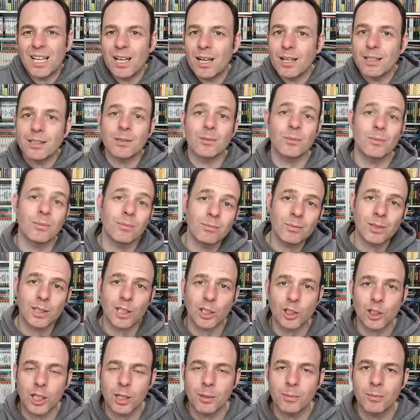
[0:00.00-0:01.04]
it was
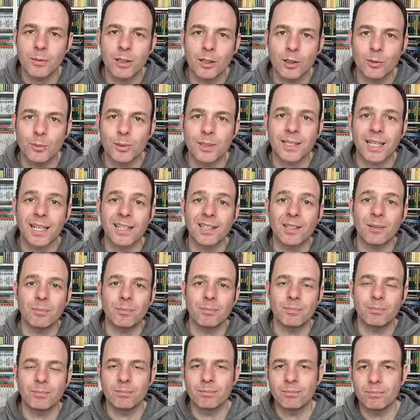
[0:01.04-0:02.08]
a shame that it was kind of
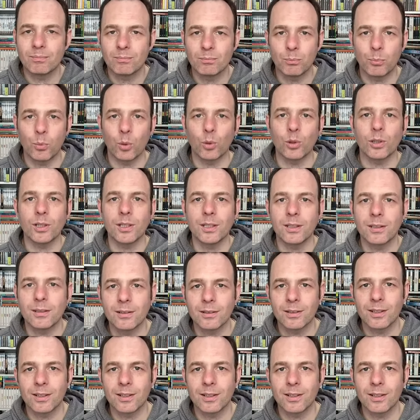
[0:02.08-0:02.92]
boring.